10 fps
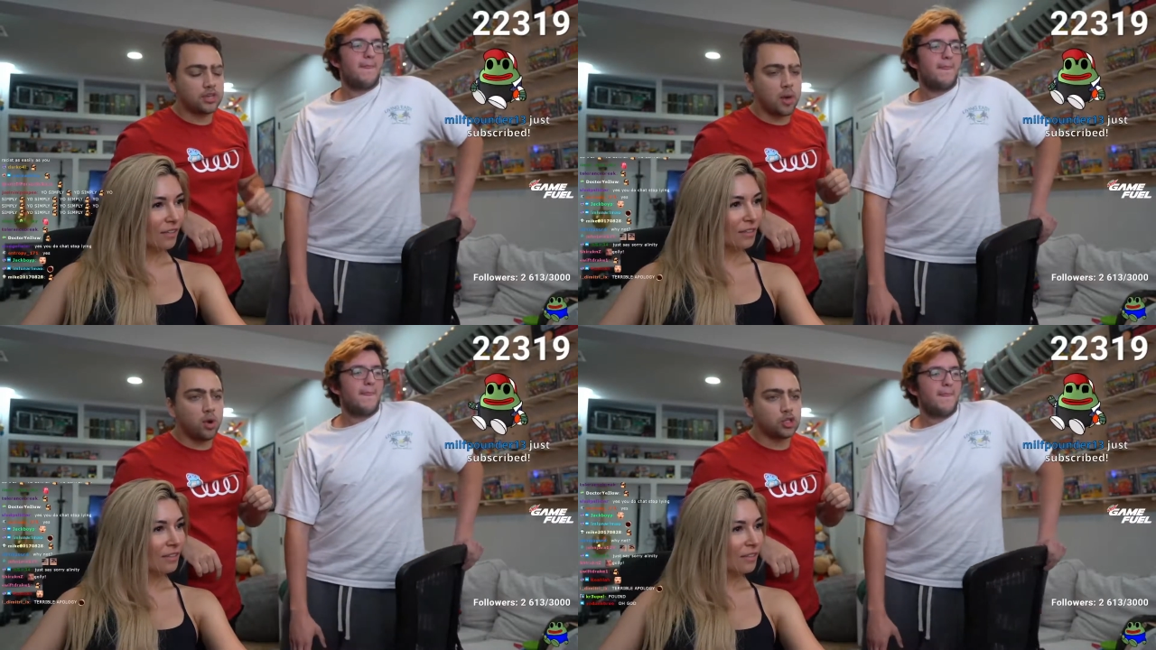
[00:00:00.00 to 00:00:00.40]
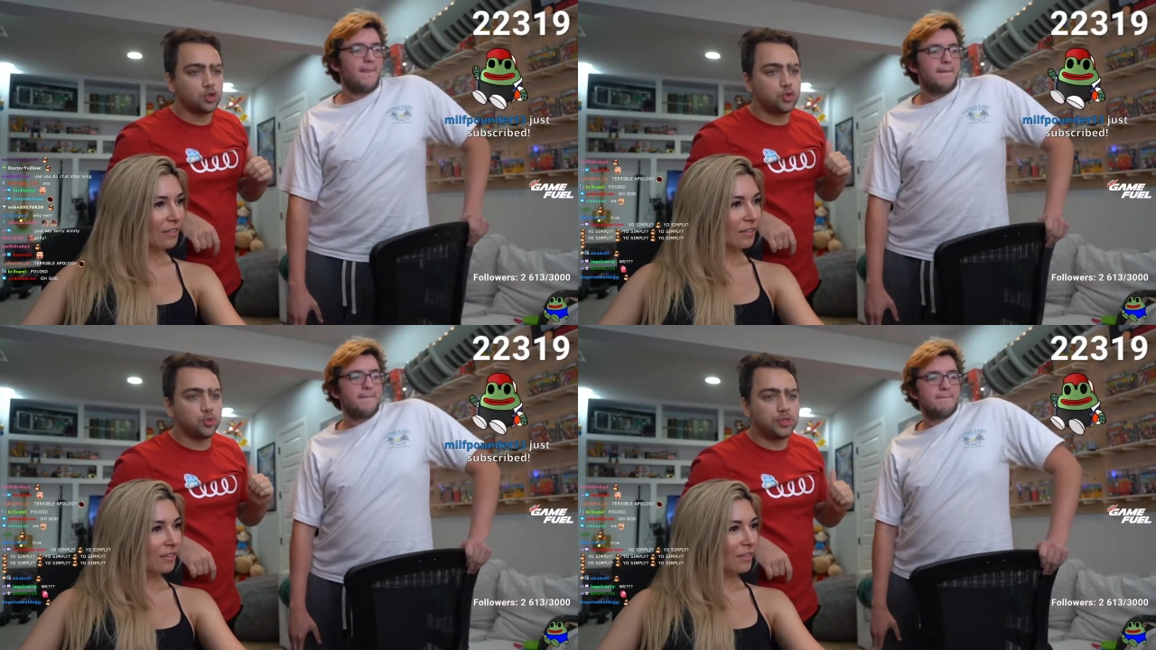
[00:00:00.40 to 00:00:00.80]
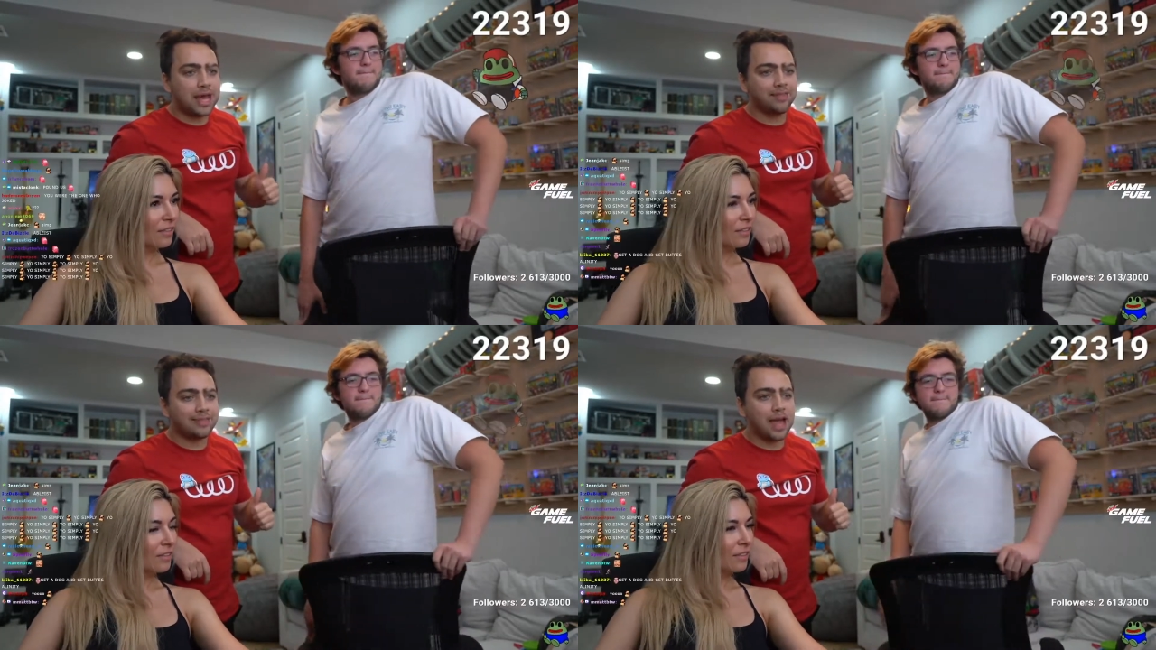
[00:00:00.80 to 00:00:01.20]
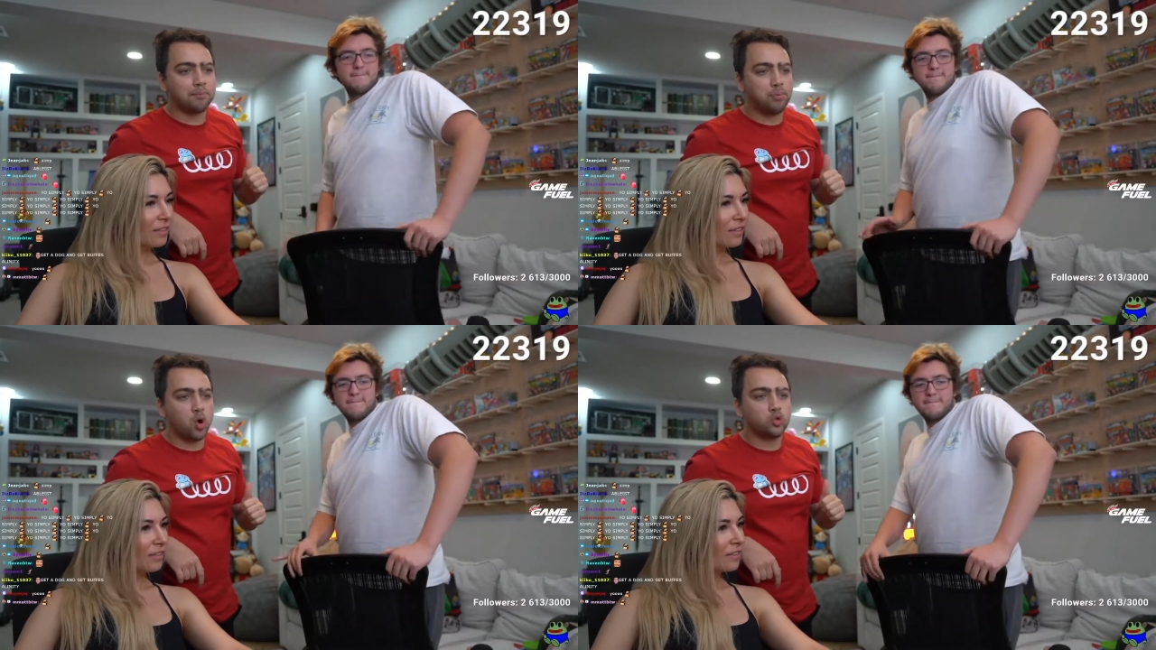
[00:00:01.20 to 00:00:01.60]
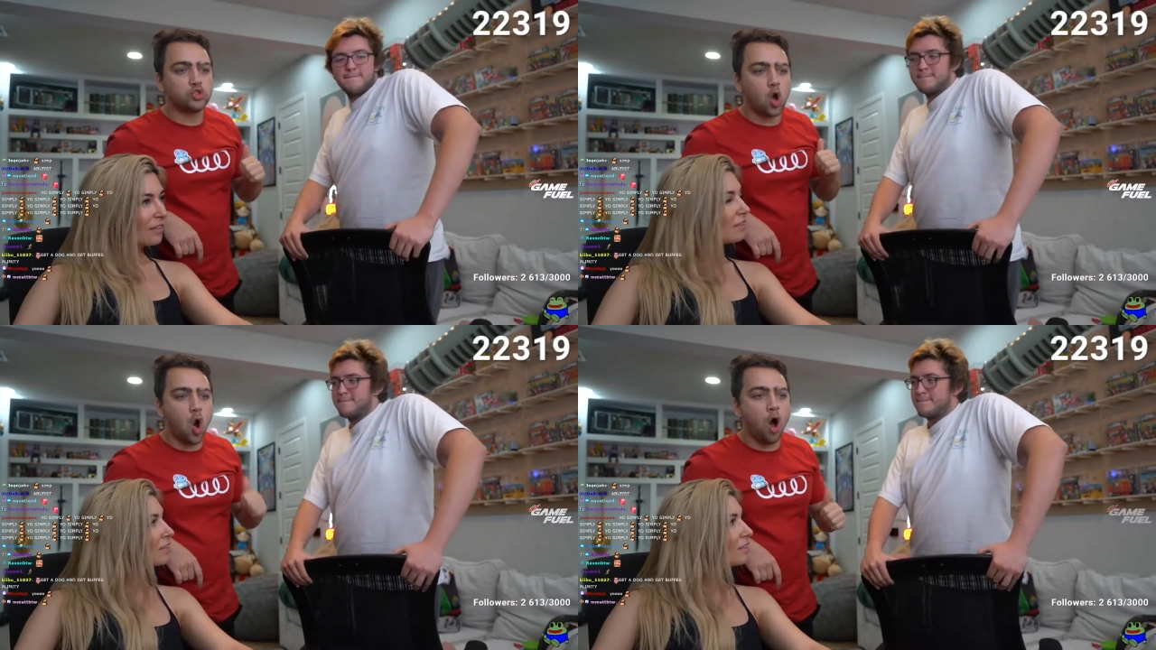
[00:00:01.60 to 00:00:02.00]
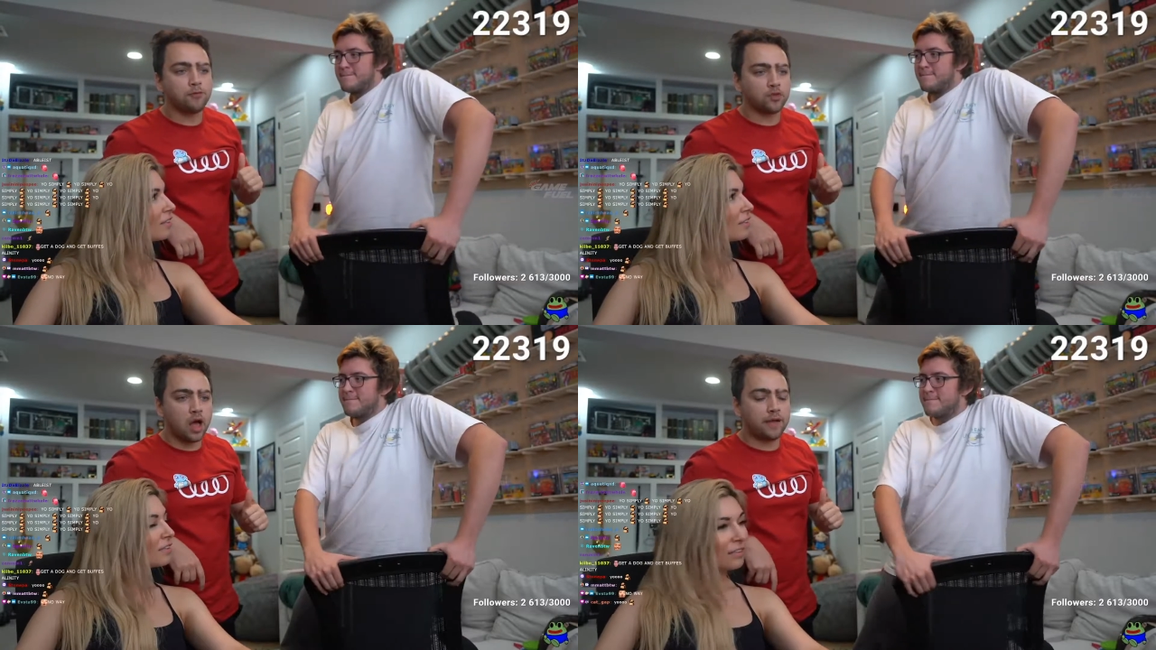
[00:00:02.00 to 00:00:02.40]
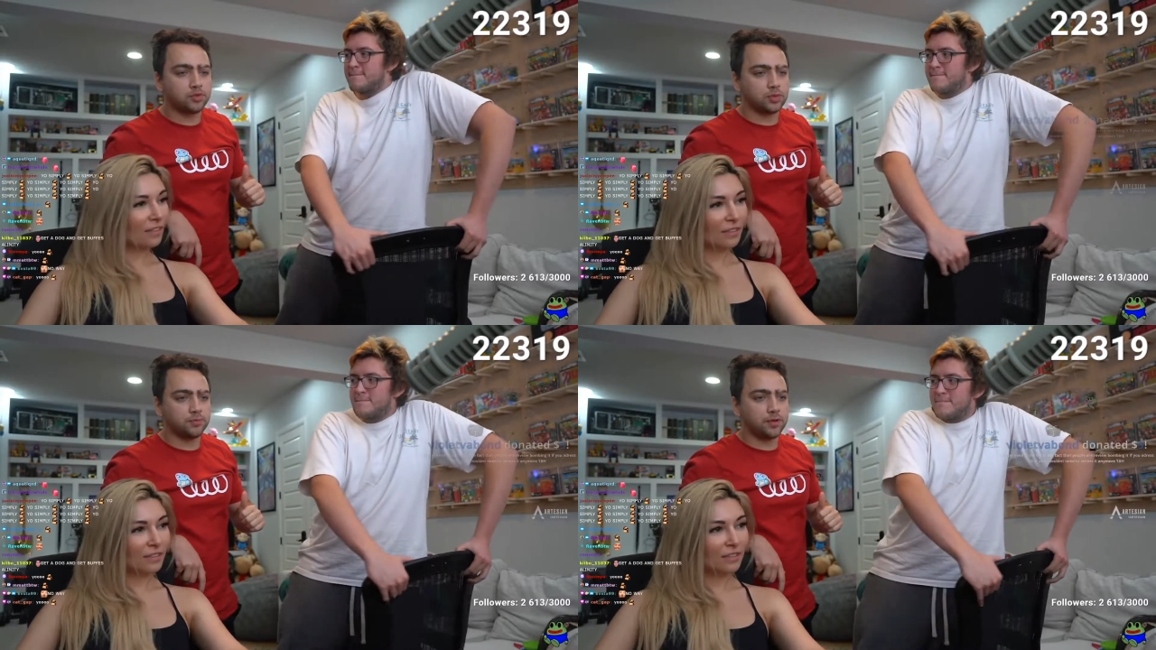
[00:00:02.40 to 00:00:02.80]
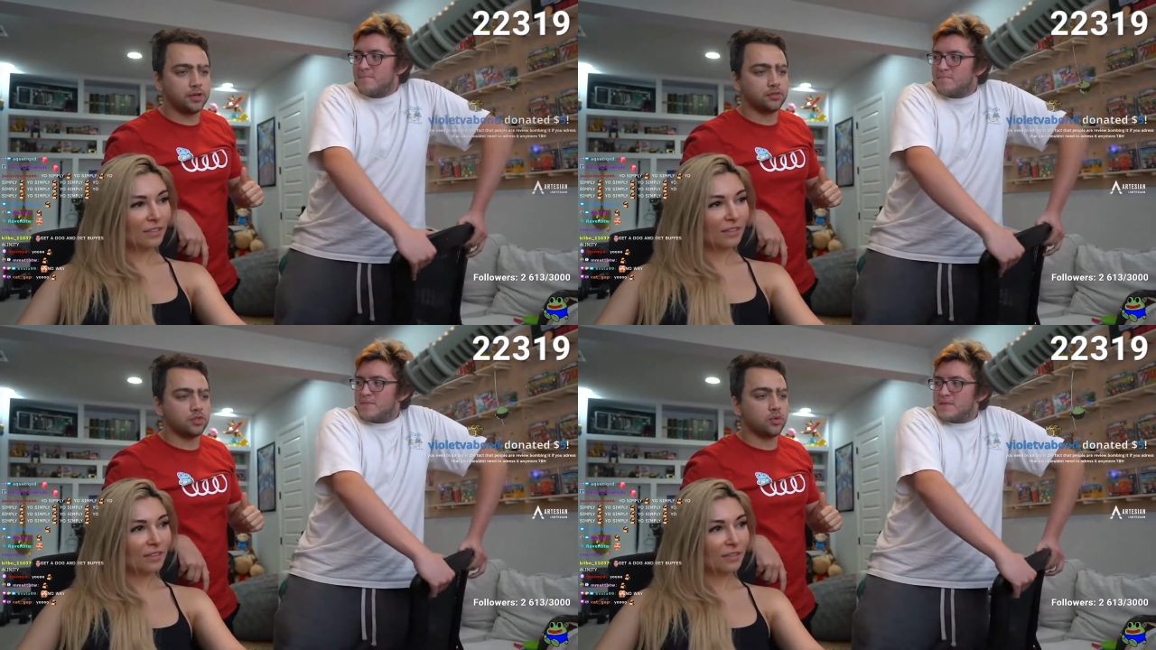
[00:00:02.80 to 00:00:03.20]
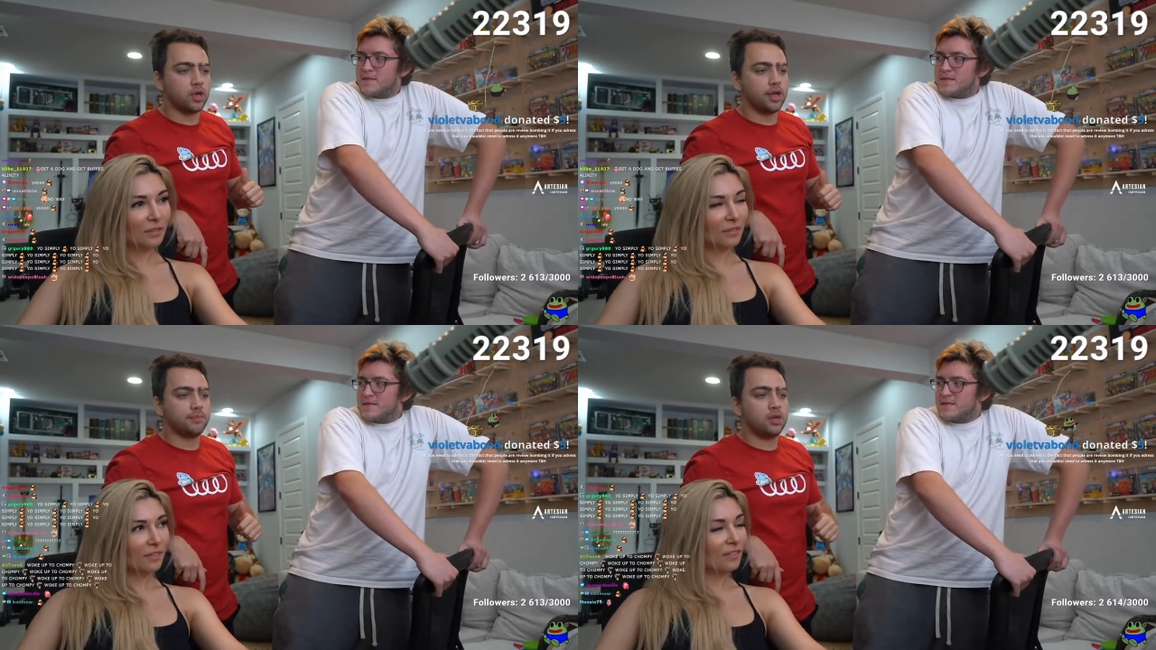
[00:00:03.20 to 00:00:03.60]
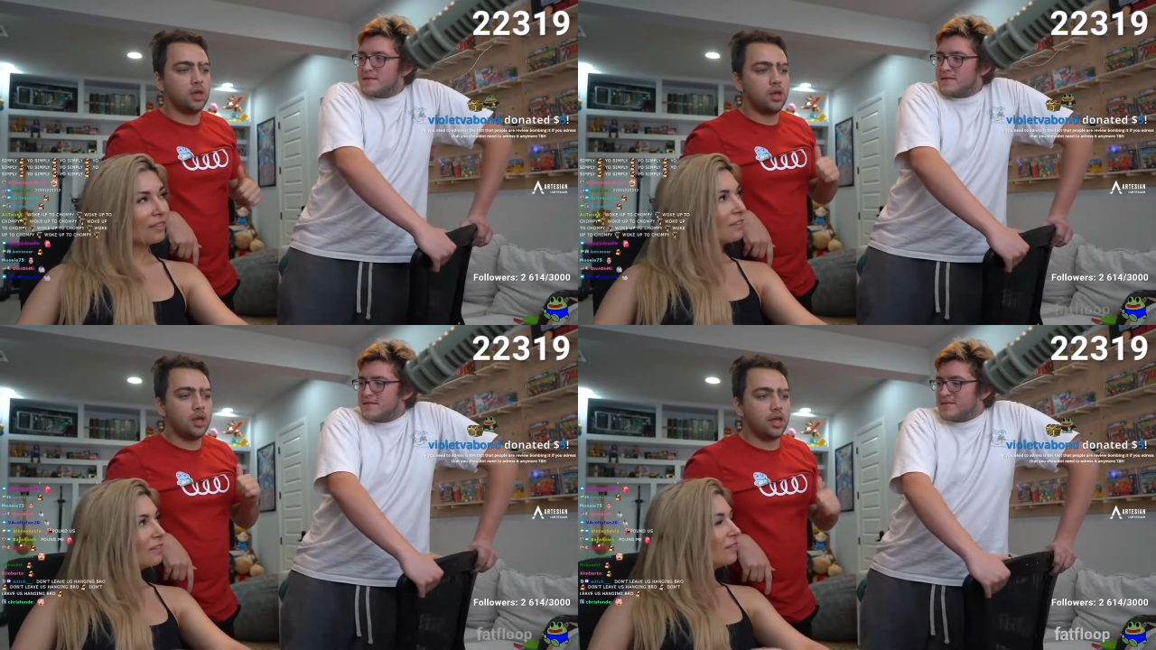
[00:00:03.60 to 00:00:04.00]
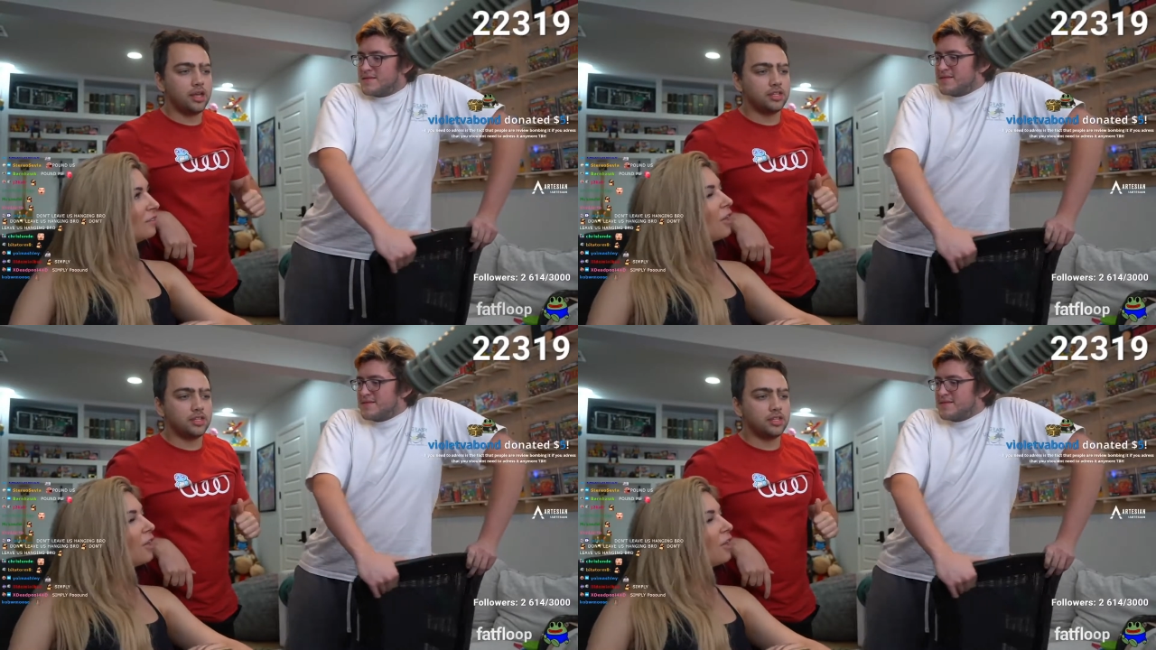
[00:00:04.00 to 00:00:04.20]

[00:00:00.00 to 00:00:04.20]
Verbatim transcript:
Speaker 1: I want you to get that post off live stream fails. Okay. It